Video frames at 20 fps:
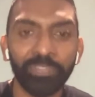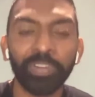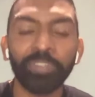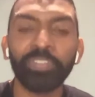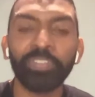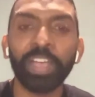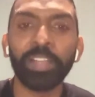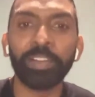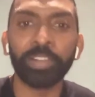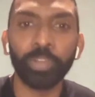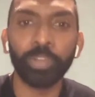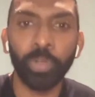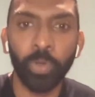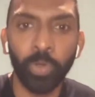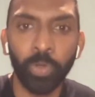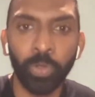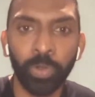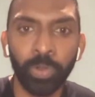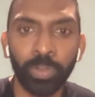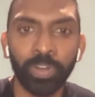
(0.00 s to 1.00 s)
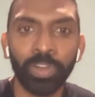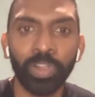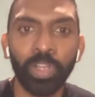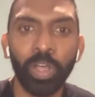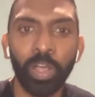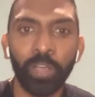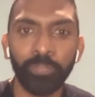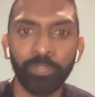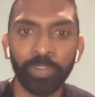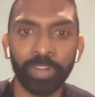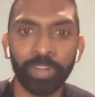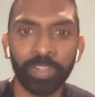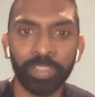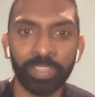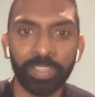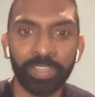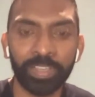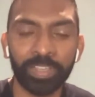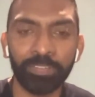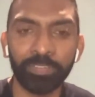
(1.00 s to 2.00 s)
Even if I had a cold or a cough or
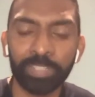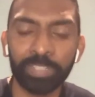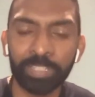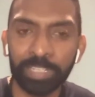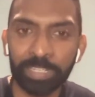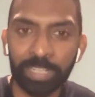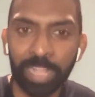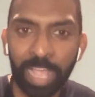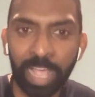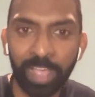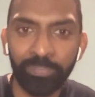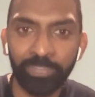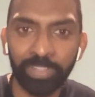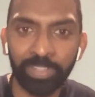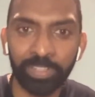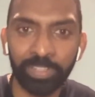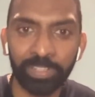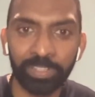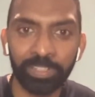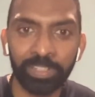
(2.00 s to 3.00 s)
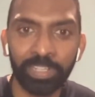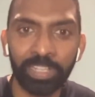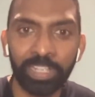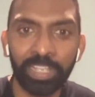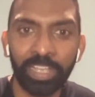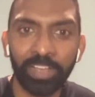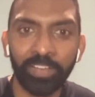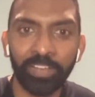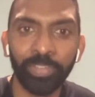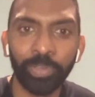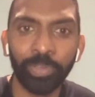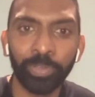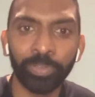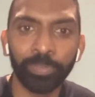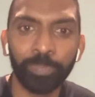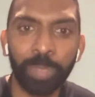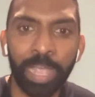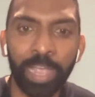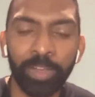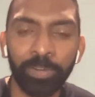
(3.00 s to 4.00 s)
anything, I would still have a little of
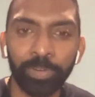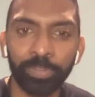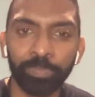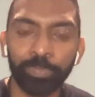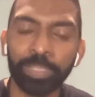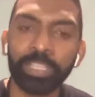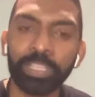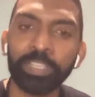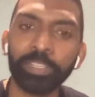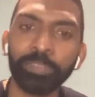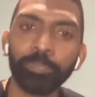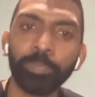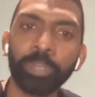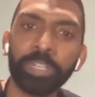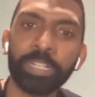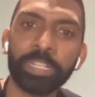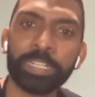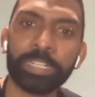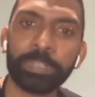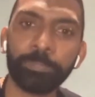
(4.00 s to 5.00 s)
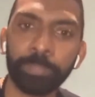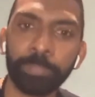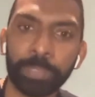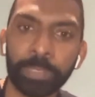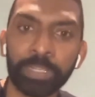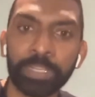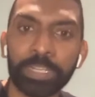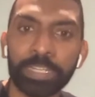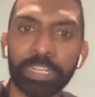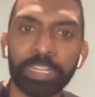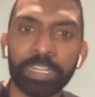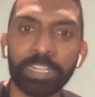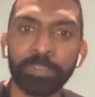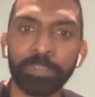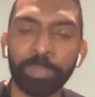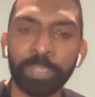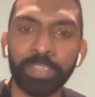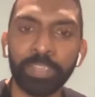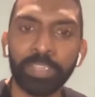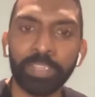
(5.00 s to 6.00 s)
those powers. But this really
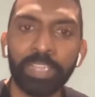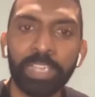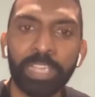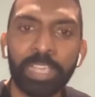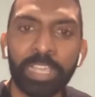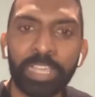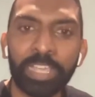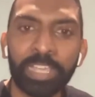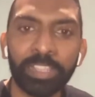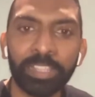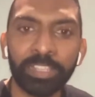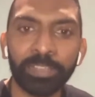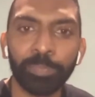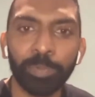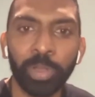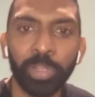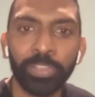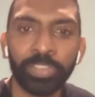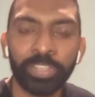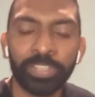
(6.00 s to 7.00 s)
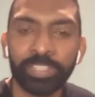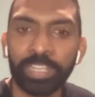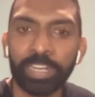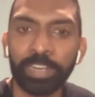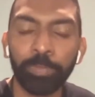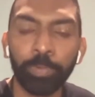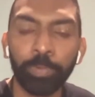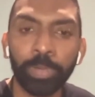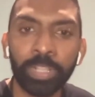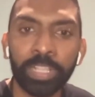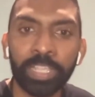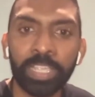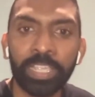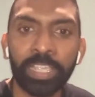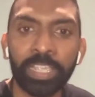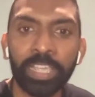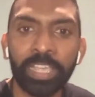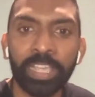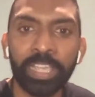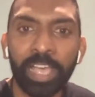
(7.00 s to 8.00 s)
debilitated me in this process. And
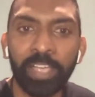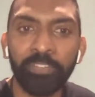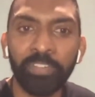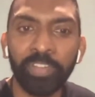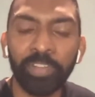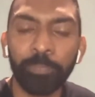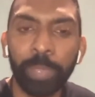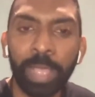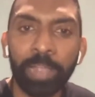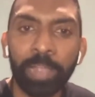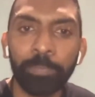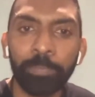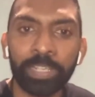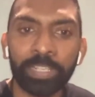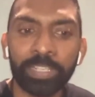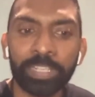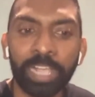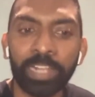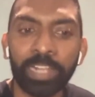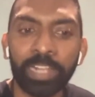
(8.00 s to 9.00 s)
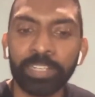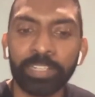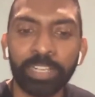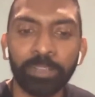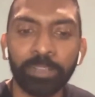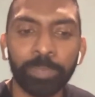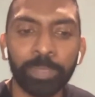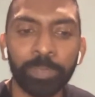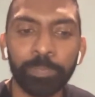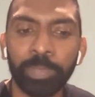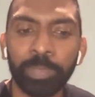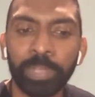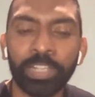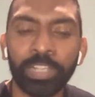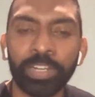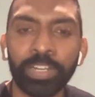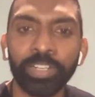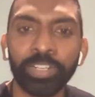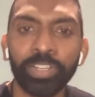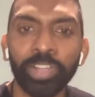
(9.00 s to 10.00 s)
I felt bad because I had to tell people I
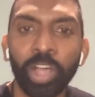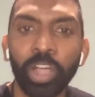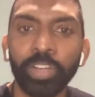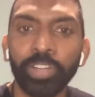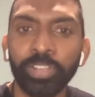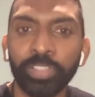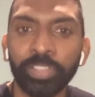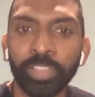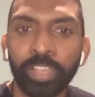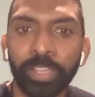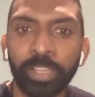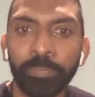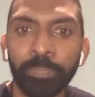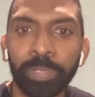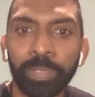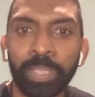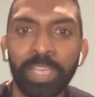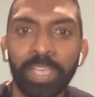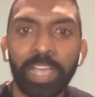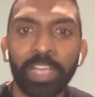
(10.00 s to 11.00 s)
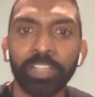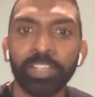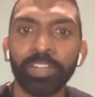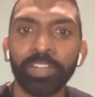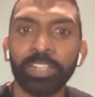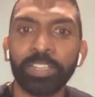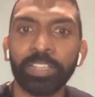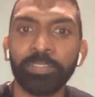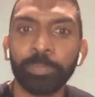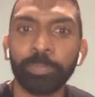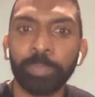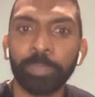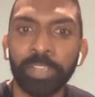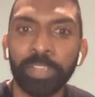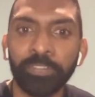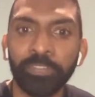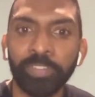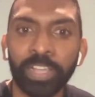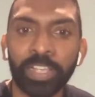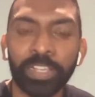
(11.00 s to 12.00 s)
couldn't talk to them. I couldn't give them
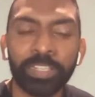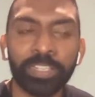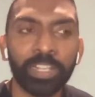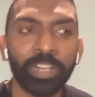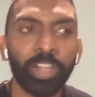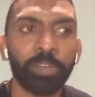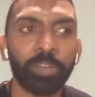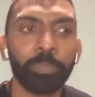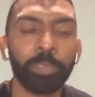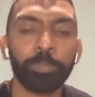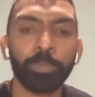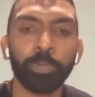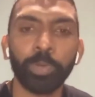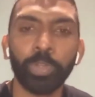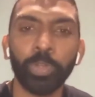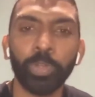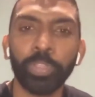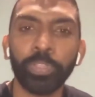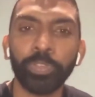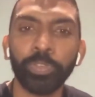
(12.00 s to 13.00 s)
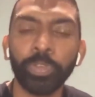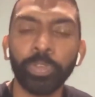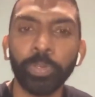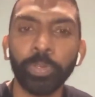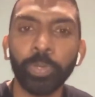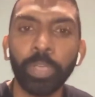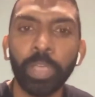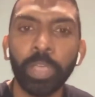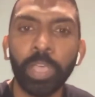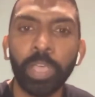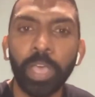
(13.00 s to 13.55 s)
advice. A lot of people were going through